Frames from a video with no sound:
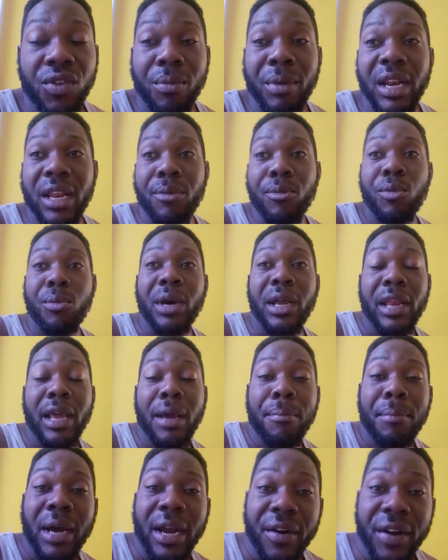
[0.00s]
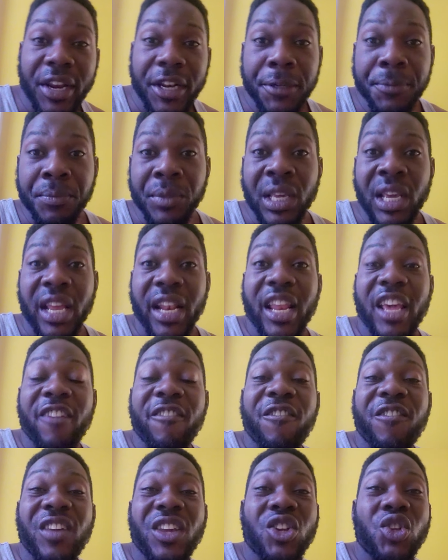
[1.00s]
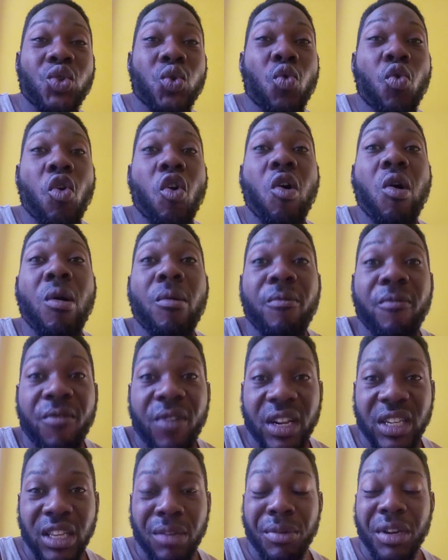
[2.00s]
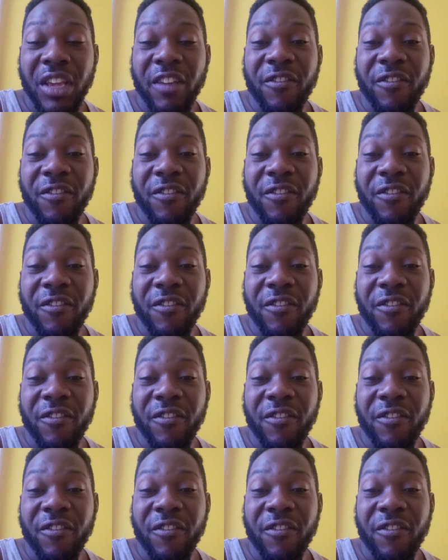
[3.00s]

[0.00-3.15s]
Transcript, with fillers: some of them man are married, they feel too comfortable.